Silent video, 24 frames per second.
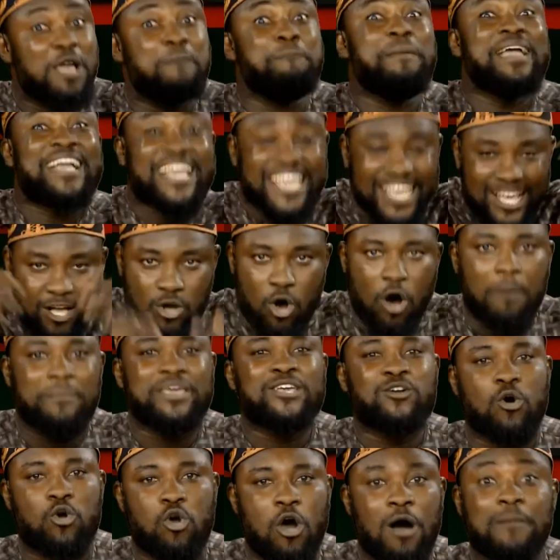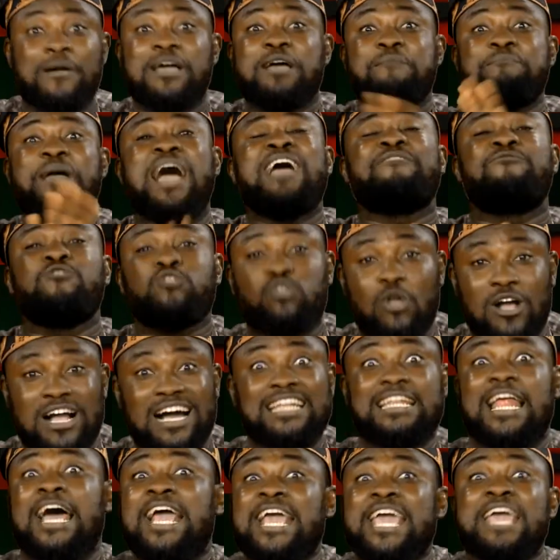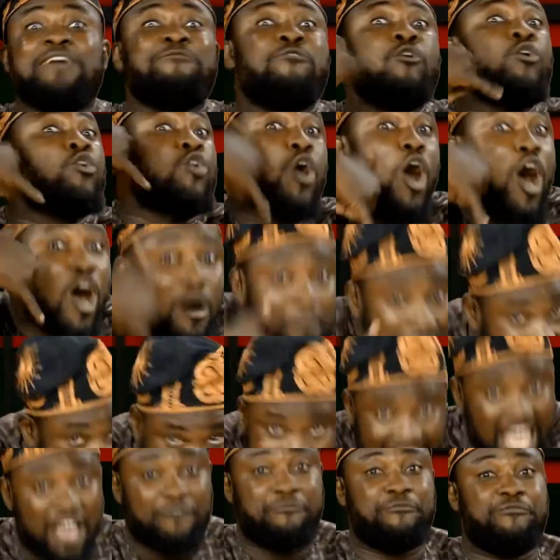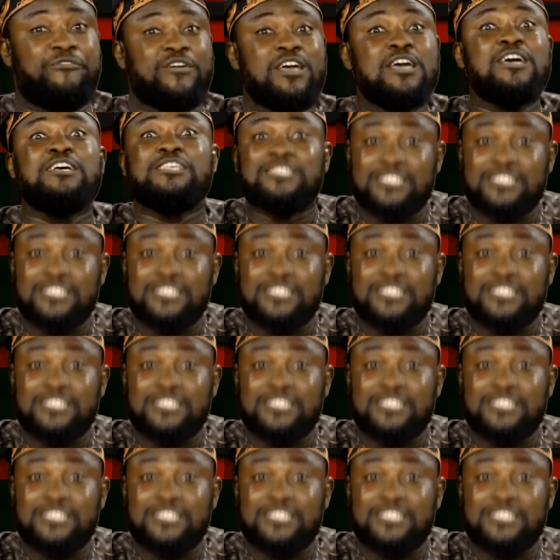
make him come, he go come. Now he will talk and he even call himself. Now so